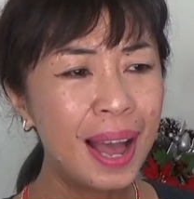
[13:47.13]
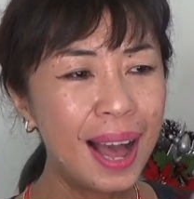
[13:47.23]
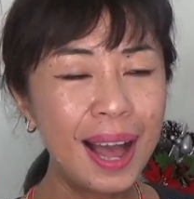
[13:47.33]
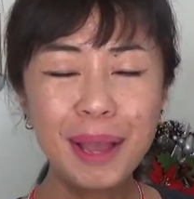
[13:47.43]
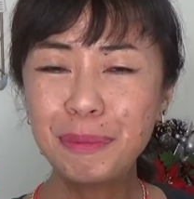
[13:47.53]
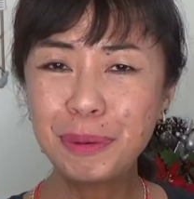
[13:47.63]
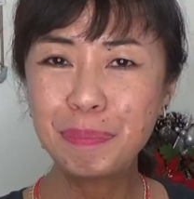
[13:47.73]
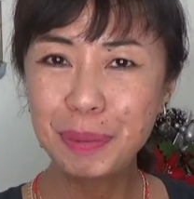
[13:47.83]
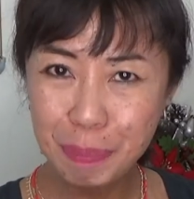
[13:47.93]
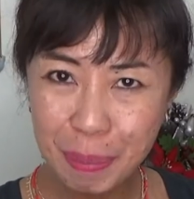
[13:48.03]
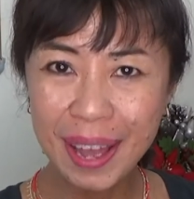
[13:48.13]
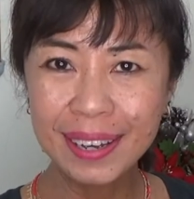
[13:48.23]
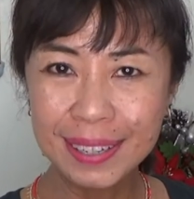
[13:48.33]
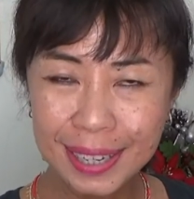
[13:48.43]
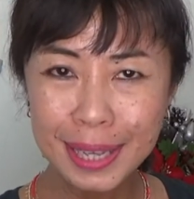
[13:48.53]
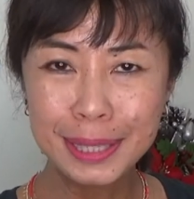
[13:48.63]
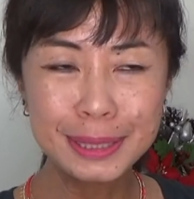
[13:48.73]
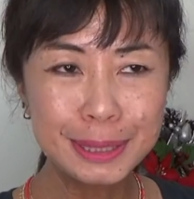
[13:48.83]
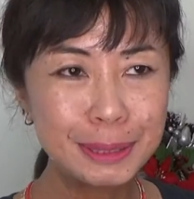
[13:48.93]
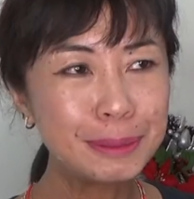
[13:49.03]
I would be back again
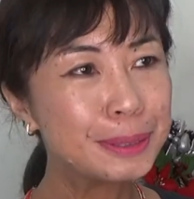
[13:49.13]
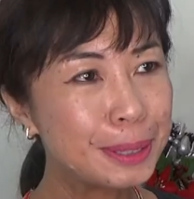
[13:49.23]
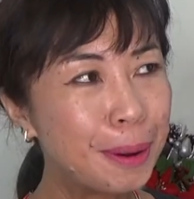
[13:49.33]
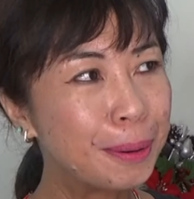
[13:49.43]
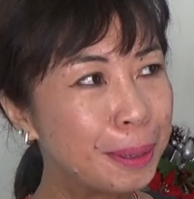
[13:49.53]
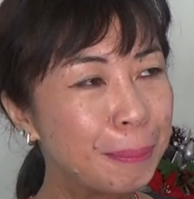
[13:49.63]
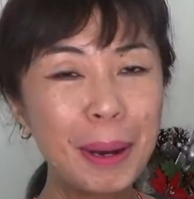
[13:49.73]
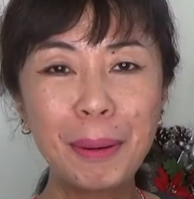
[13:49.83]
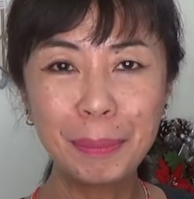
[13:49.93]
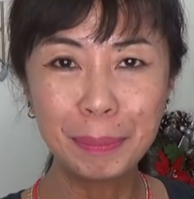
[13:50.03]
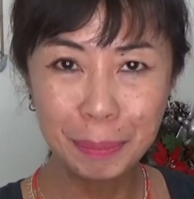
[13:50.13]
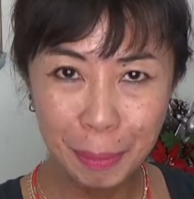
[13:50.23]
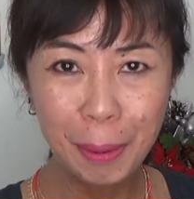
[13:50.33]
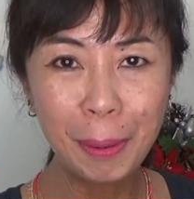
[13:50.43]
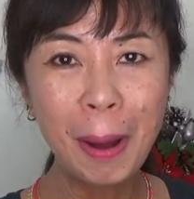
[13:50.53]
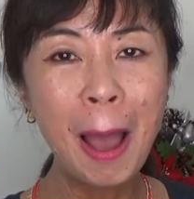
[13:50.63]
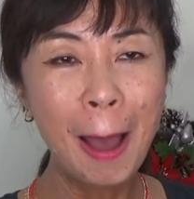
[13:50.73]
to talk about more